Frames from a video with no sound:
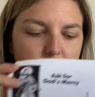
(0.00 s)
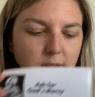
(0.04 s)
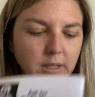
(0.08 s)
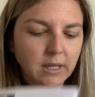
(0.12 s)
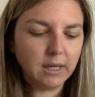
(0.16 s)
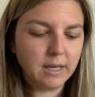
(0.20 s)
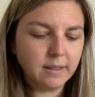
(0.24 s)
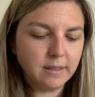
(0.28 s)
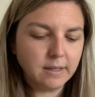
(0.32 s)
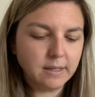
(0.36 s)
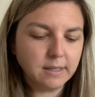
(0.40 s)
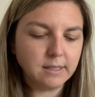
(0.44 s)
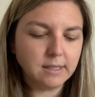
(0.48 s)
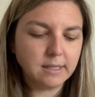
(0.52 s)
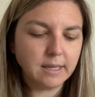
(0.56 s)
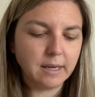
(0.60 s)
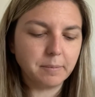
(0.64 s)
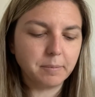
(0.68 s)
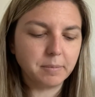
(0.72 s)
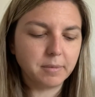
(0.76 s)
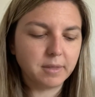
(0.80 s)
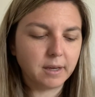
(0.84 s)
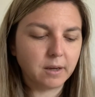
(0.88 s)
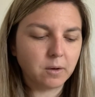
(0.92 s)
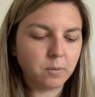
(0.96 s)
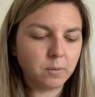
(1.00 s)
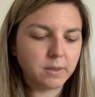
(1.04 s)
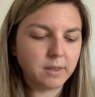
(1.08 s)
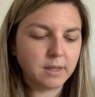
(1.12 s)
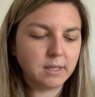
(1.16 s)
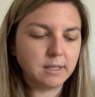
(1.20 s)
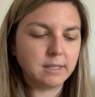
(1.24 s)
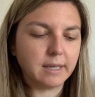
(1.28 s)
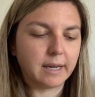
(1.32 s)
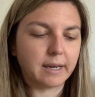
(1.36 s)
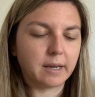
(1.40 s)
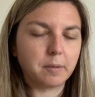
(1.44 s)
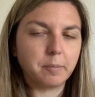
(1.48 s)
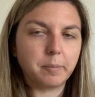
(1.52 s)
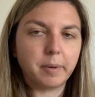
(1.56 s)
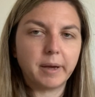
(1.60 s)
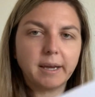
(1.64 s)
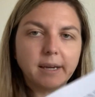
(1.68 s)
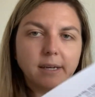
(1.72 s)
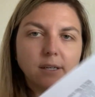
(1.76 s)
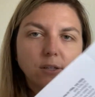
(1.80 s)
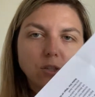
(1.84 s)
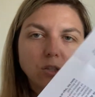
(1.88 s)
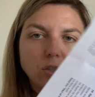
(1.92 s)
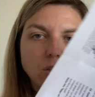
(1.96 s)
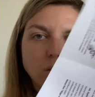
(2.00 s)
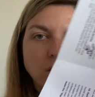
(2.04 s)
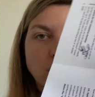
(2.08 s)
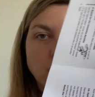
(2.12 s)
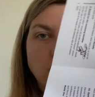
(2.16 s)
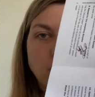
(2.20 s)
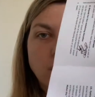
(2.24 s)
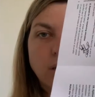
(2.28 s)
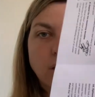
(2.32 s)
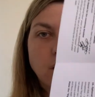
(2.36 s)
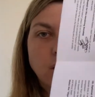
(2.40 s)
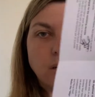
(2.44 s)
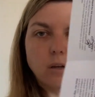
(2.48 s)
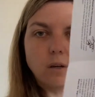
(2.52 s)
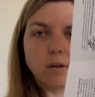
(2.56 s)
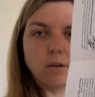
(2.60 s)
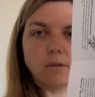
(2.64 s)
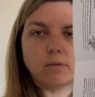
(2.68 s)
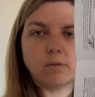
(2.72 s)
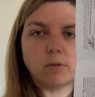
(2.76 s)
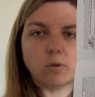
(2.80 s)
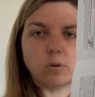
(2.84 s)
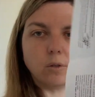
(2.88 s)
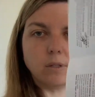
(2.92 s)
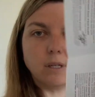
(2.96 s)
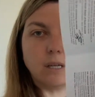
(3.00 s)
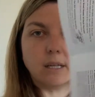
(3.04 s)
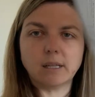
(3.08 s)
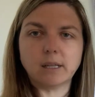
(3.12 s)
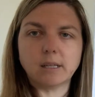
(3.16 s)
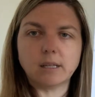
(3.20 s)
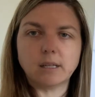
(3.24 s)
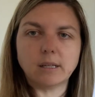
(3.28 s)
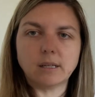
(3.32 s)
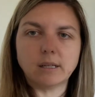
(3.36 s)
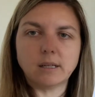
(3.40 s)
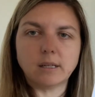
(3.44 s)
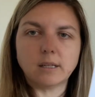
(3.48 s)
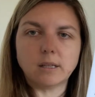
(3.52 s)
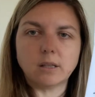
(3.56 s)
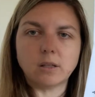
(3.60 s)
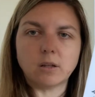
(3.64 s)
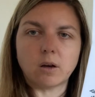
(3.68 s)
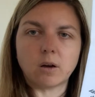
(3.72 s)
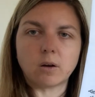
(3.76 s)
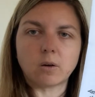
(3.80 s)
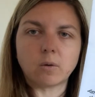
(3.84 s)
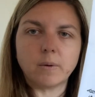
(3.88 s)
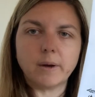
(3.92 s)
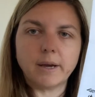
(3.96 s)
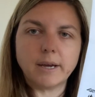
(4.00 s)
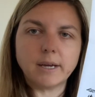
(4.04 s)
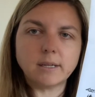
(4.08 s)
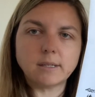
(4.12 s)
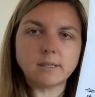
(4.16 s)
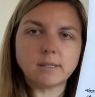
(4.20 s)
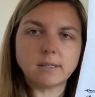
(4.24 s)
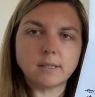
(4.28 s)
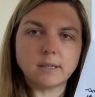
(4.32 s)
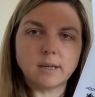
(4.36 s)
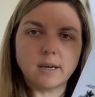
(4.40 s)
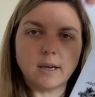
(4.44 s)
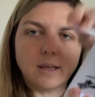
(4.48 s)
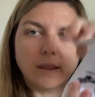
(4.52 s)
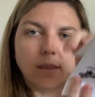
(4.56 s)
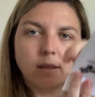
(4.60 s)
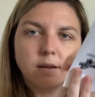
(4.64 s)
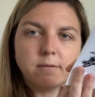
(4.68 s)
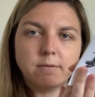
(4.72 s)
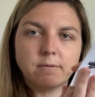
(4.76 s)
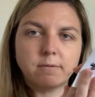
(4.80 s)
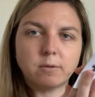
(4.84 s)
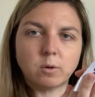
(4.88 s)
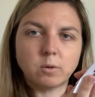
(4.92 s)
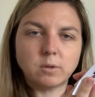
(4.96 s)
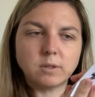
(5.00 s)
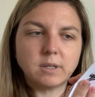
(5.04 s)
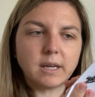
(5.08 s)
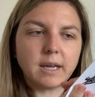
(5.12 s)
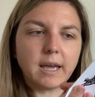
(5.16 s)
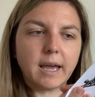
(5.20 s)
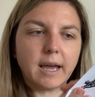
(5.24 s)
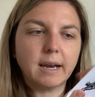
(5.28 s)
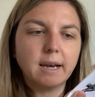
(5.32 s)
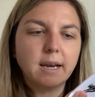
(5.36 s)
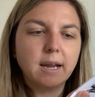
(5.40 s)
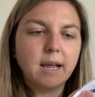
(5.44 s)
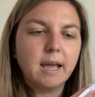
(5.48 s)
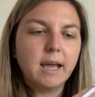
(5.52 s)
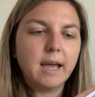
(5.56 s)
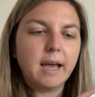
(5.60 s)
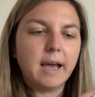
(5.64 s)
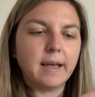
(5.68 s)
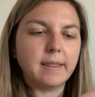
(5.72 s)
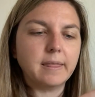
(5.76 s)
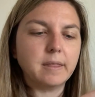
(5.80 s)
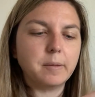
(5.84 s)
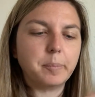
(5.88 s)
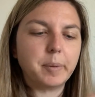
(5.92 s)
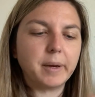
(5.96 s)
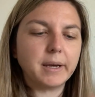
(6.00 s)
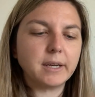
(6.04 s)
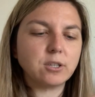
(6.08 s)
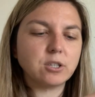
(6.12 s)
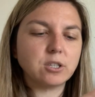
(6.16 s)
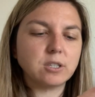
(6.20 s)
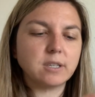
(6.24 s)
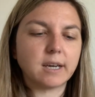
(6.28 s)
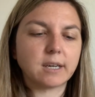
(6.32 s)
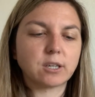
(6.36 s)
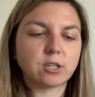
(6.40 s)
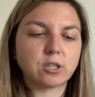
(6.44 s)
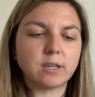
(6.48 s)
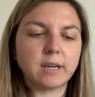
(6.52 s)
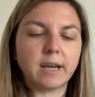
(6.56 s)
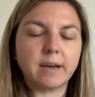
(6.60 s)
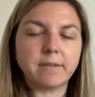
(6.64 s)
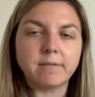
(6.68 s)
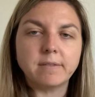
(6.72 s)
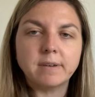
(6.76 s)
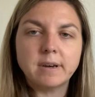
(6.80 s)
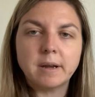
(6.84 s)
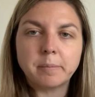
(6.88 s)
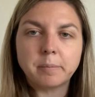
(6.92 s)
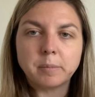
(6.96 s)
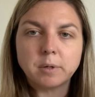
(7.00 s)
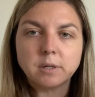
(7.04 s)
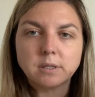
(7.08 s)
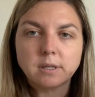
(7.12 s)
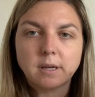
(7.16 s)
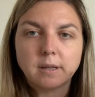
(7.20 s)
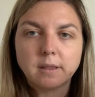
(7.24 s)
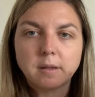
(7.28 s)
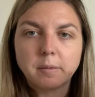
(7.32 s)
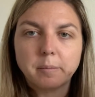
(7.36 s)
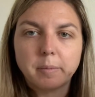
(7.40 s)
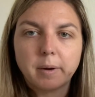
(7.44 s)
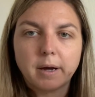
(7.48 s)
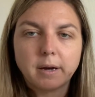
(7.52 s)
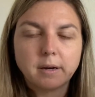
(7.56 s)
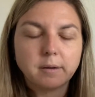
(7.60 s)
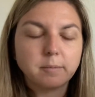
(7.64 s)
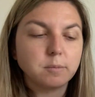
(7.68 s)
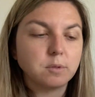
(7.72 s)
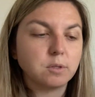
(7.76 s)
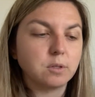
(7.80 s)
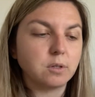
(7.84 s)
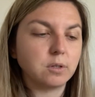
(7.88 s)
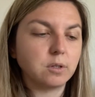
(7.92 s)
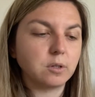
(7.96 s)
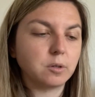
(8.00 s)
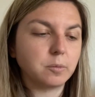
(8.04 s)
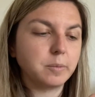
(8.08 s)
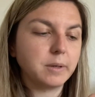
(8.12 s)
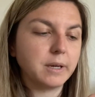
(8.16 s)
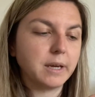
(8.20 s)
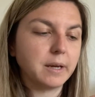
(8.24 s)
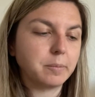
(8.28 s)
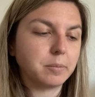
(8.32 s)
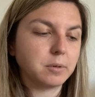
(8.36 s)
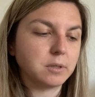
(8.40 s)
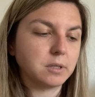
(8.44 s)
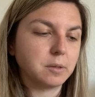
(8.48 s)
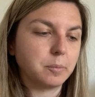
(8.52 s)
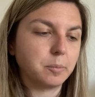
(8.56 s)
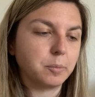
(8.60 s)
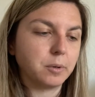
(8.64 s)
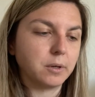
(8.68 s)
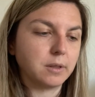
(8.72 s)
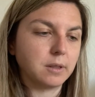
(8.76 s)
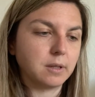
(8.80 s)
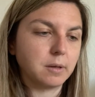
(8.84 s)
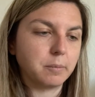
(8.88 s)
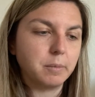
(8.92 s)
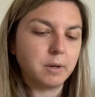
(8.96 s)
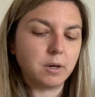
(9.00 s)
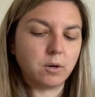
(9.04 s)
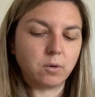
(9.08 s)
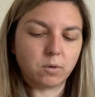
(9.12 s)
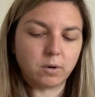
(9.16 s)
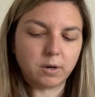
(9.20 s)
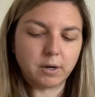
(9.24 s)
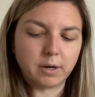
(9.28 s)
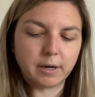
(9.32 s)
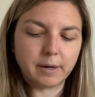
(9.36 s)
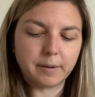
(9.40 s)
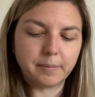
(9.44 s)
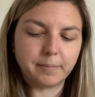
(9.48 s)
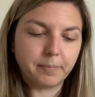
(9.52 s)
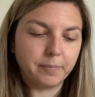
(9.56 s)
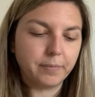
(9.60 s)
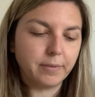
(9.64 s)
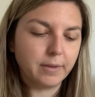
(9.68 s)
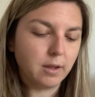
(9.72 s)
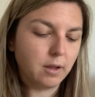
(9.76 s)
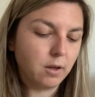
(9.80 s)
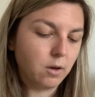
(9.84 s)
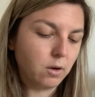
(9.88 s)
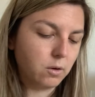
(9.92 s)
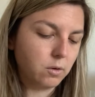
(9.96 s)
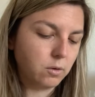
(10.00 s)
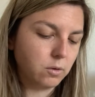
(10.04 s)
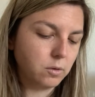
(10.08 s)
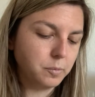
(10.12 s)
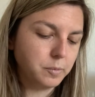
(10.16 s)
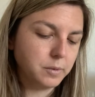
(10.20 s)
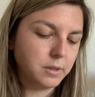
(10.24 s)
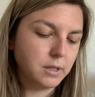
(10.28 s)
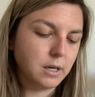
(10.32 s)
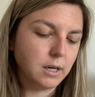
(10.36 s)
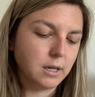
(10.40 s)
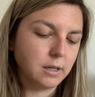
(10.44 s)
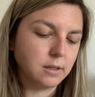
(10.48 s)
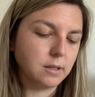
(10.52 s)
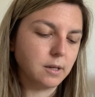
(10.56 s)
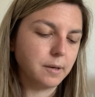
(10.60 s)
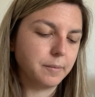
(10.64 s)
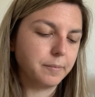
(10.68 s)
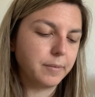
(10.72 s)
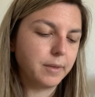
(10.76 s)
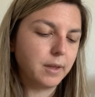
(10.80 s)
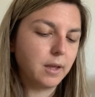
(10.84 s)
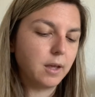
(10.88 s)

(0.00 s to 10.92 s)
And then same thing with the second page. Fold it long ways and then fold again. And the pages actually have numbers on the bottom, so you'll be able to put them in order. Whoopsie daisy.